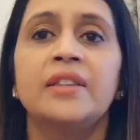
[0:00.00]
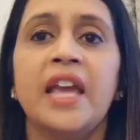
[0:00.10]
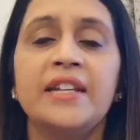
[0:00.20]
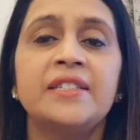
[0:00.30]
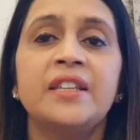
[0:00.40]

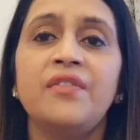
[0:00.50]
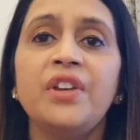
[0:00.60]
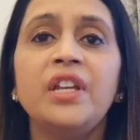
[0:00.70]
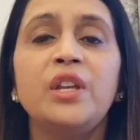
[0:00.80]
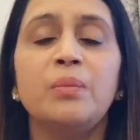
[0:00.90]
that
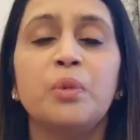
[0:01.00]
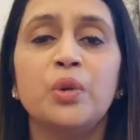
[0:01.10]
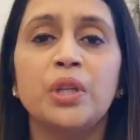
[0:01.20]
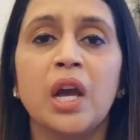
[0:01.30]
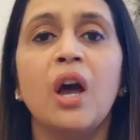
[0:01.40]
severe
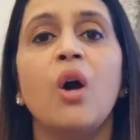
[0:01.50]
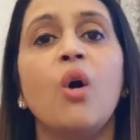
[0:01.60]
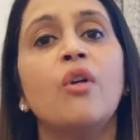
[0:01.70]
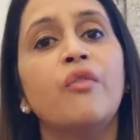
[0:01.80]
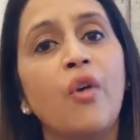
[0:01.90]
pneumonia
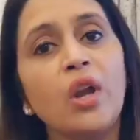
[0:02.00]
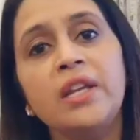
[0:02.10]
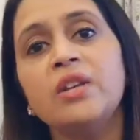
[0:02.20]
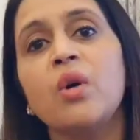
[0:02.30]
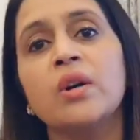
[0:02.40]
or fall
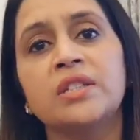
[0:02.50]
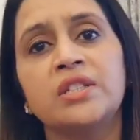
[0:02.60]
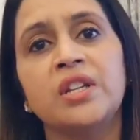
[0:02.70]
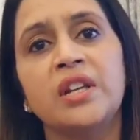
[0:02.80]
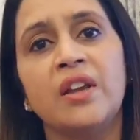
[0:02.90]
in
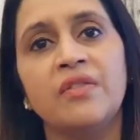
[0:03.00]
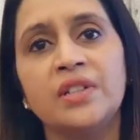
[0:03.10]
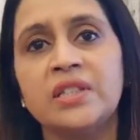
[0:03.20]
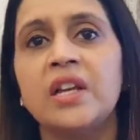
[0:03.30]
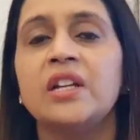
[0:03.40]
oxygen
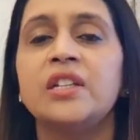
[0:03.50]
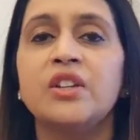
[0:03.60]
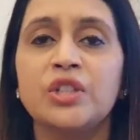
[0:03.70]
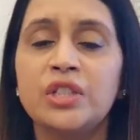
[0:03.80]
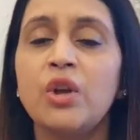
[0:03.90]
levels
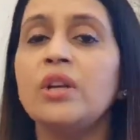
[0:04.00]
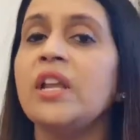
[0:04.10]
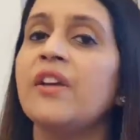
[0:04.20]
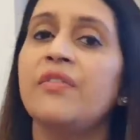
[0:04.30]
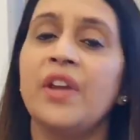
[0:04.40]
does not
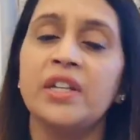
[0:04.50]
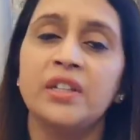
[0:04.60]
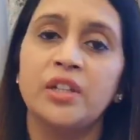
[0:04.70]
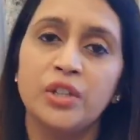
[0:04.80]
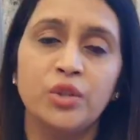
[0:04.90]
affect
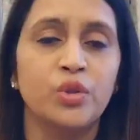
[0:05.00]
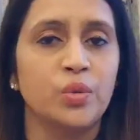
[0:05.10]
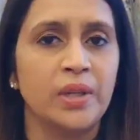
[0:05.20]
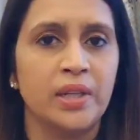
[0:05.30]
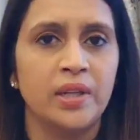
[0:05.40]

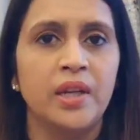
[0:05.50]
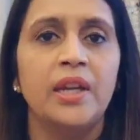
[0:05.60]
usually.